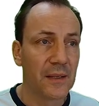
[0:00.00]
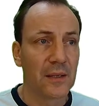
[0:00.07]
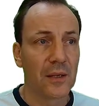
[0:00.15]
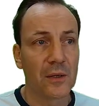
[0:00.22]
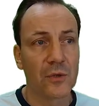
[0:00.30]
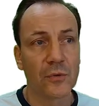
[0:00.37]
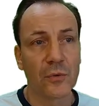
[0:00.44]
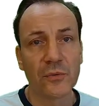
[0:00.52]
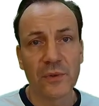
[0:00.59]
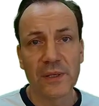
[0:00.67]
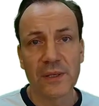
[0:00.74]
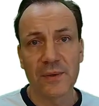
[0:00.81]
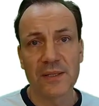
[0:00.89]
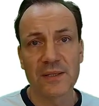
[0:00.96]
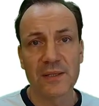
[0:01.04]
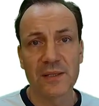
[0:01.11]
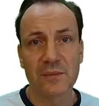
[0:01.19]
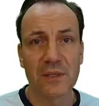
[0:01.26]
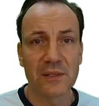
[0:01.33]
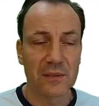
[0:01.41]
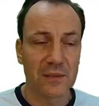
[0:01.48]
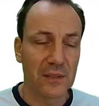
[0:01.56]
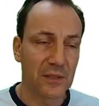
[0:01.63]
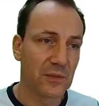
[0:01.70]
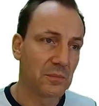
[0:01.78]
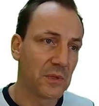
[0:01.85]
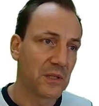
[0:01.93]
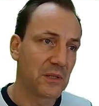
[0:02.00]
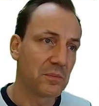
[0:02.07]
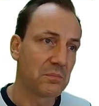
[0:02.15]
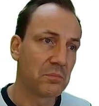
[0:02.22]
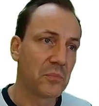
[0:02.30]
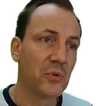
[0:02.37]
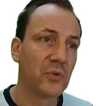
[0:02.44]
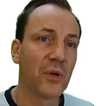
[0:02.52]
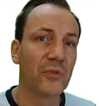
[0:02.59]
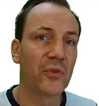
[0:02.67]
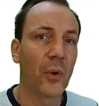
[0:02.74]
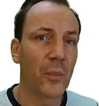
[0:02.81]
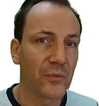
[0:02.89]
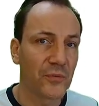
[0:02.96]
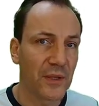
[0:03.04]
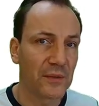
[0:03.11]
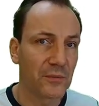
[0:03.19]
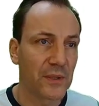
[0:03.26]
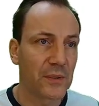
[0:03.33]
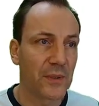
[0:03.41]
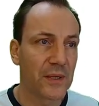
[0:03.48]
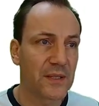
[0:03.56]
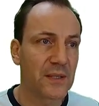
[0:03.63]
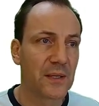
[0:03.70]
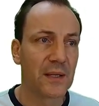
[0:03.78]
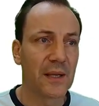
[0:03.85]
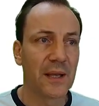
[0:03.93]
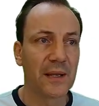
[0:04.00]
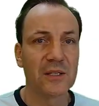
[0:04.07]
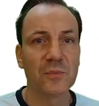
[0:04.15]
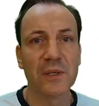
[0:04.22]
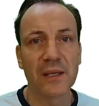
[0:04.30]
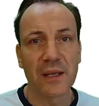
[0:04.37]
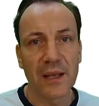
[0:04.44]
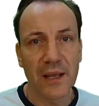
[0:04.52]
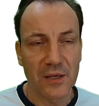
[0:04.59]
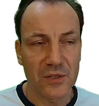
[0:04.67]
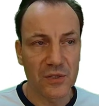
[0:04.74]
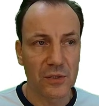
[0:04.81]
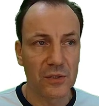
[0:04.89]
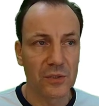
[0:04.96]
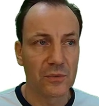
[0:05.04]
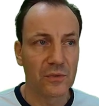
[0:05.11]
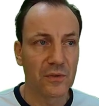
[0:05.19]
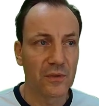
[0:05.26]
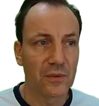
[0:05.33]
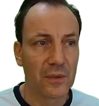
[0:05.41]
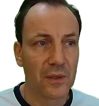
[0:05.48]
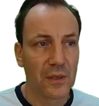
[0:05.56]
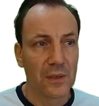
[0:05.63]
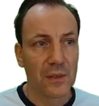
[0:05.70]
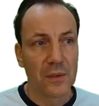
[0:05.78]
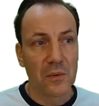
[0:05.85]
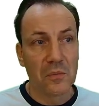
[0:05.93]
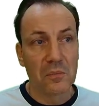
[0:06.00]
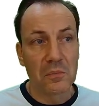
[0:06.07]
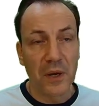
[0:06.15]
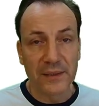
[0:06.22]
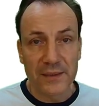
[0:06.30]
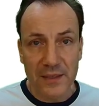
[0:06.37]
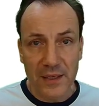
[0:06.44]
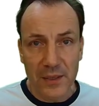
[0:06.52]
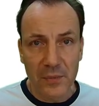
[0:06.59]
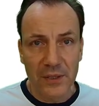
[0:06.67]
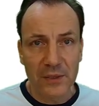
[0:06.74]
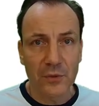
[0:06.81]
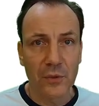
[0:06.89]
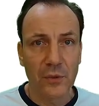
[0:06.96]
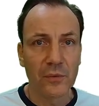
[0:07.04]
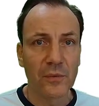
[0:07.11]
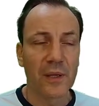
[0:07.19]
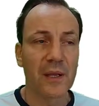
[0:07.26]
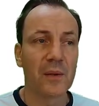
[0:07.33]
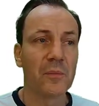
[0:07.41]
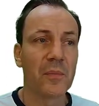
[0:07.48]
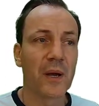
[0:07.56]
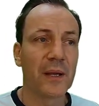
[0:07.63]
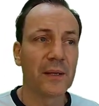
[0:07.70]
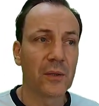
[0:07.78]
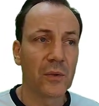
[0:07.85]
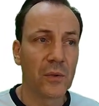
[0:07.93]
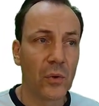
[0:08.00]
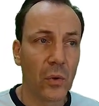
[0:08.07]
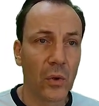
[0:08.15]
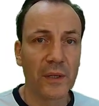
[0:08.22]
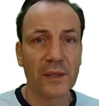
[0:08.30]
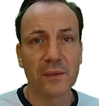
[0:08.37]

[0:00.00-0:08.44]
a cron request is put on top of that request and is being executed. By disabling cron and by calling